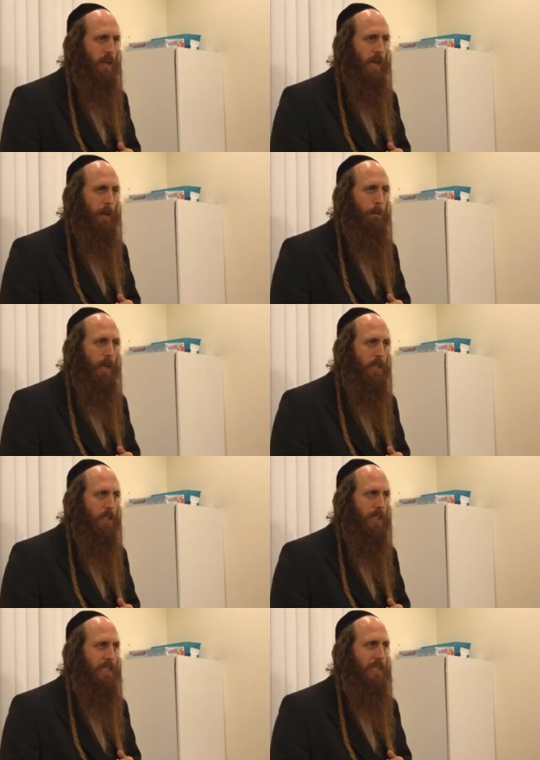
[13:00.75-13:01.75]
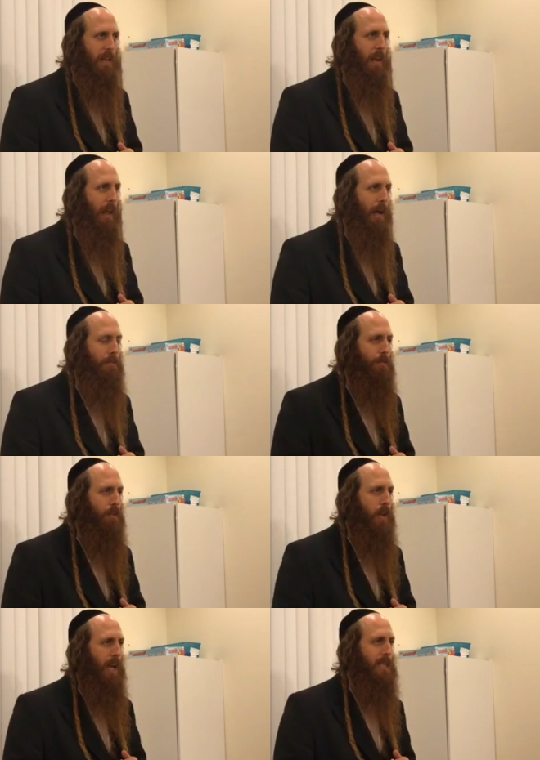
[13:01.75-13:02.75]
and patience and love
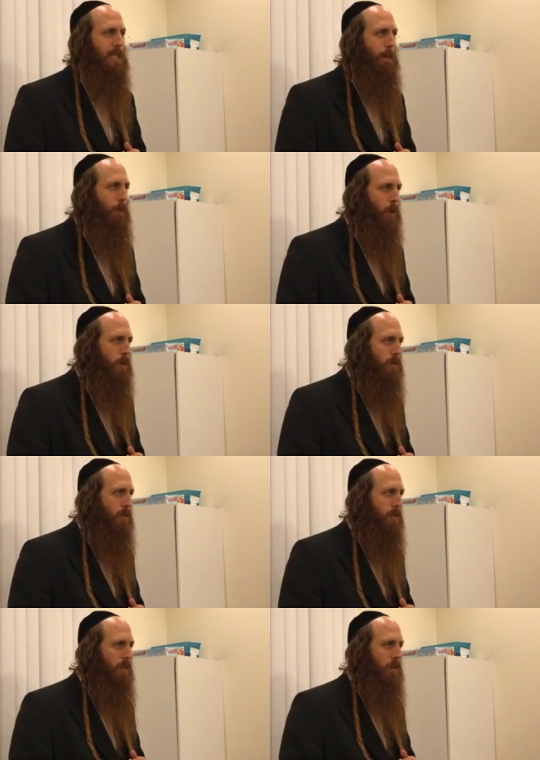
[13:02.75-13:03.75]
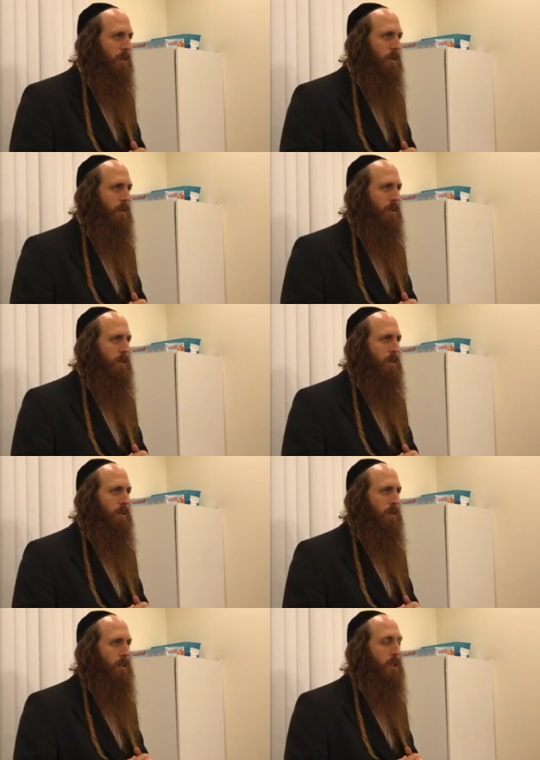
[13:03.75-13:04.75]
and support.
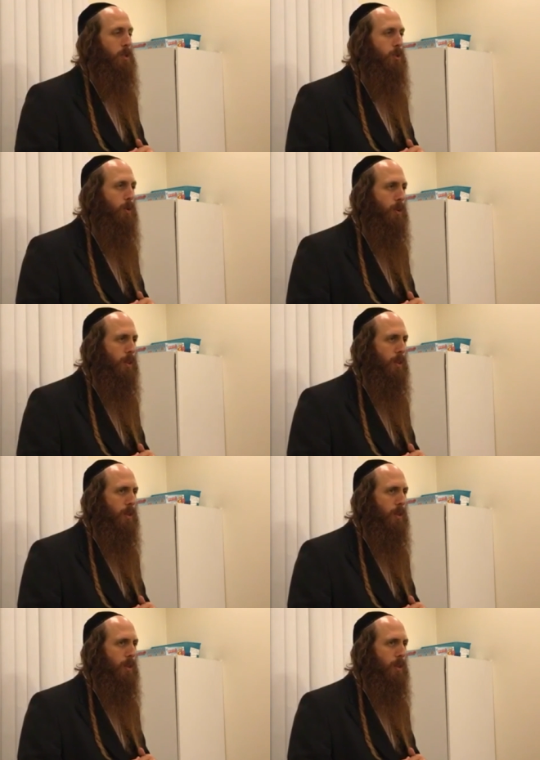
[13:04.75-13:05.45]
The truth.